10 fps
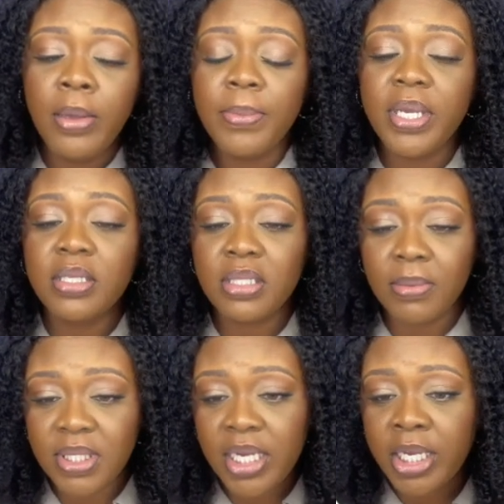because
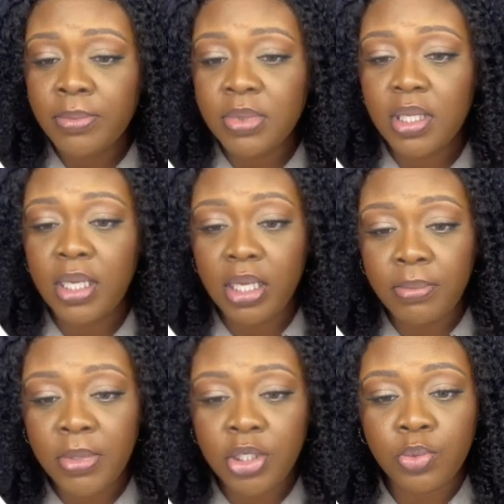sometimes an
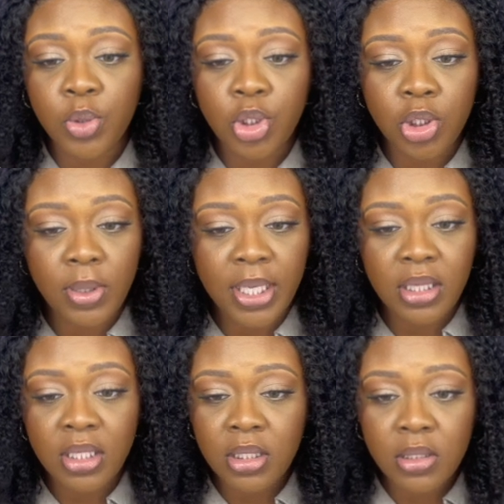image will show
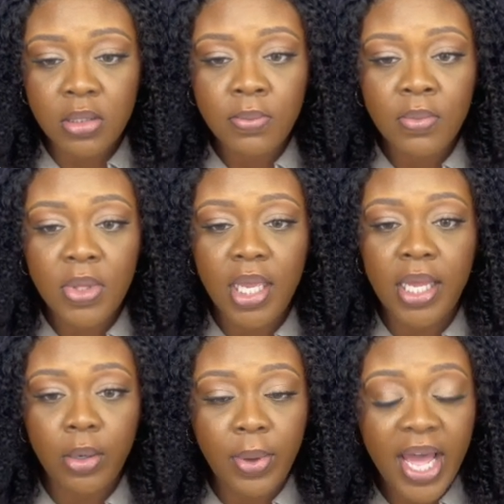like this
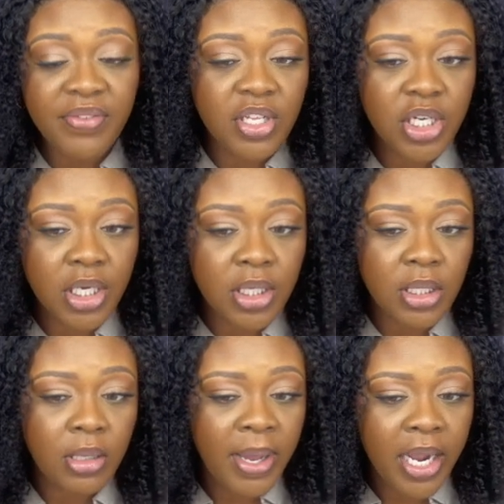and it'll have the checkered
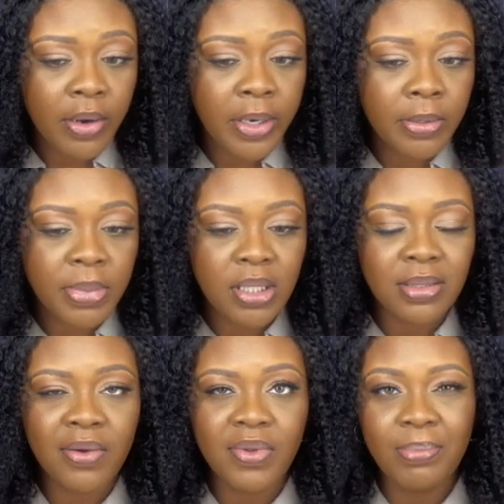in the background, but it's
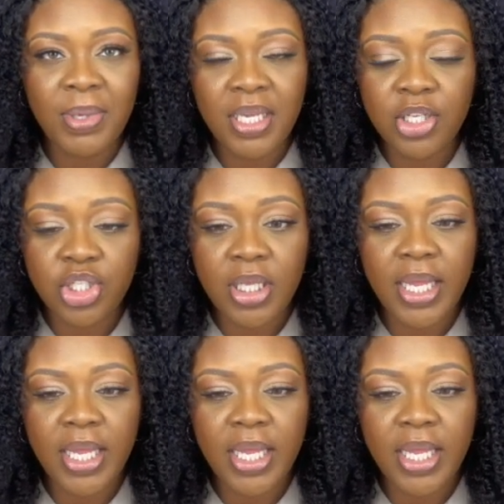not really PNG.